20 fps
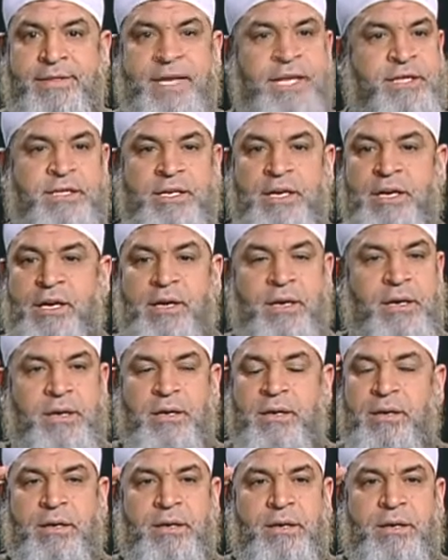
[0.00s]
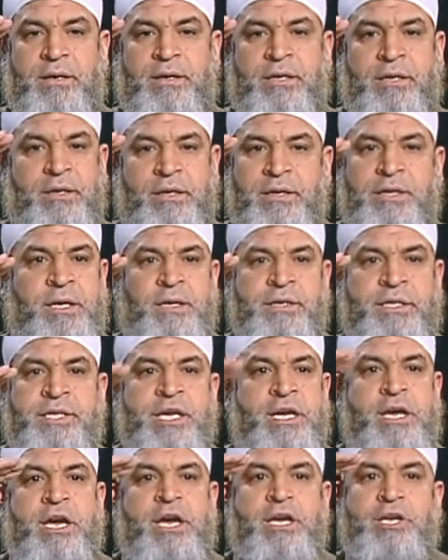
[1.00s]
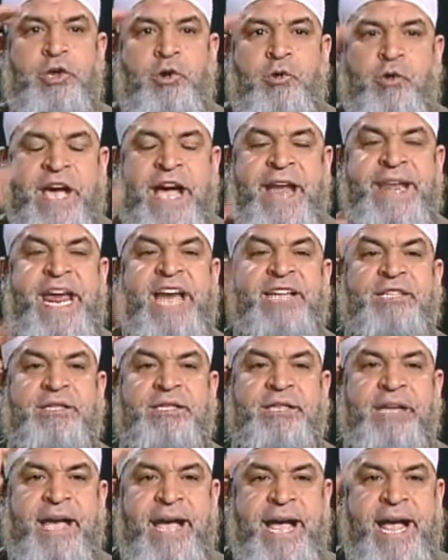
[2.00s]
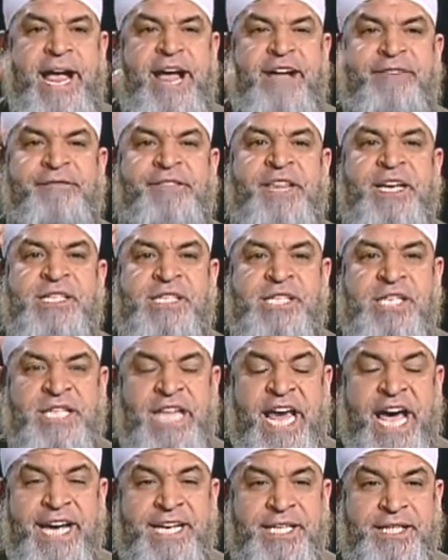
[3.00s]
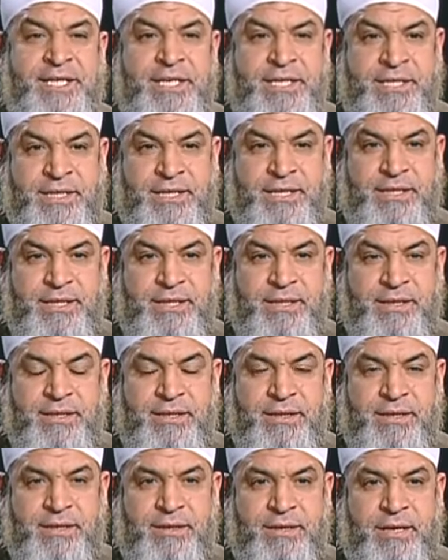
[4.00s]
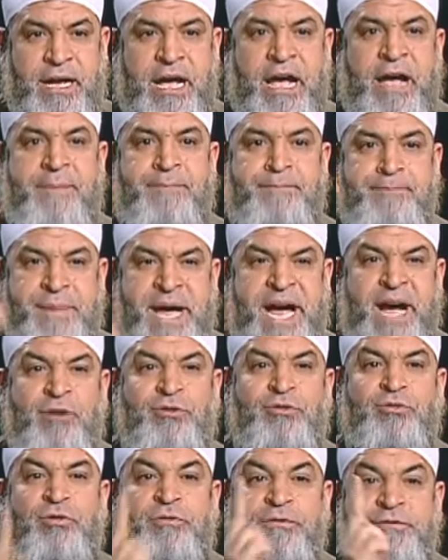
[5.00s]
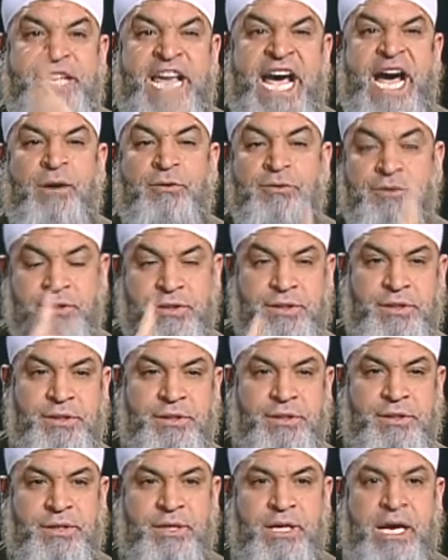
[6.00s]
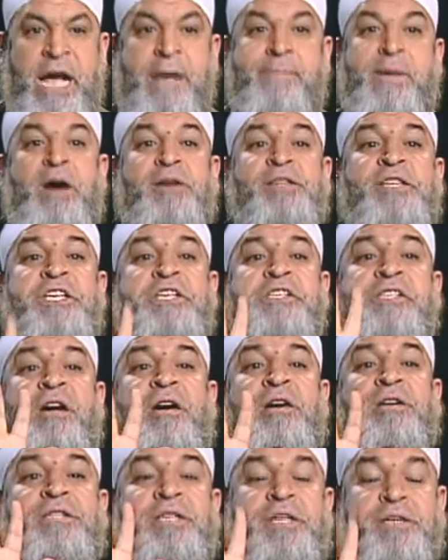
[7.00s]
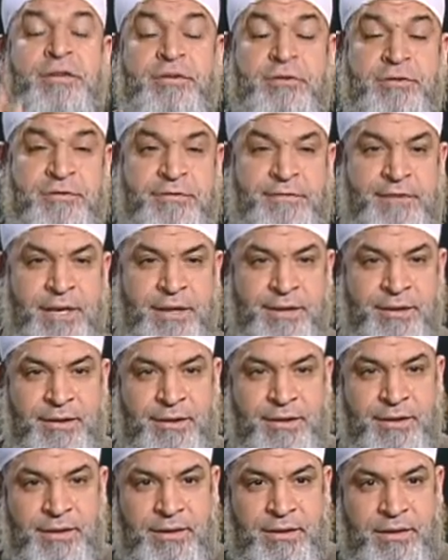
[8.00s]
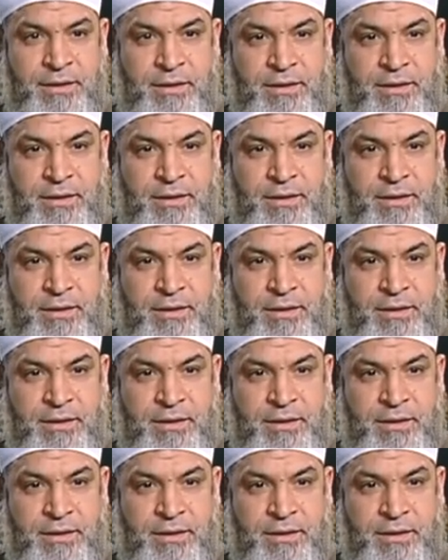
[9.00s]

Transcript: That, you see, you cannot have the slightest amount of doubt about these articles of faith.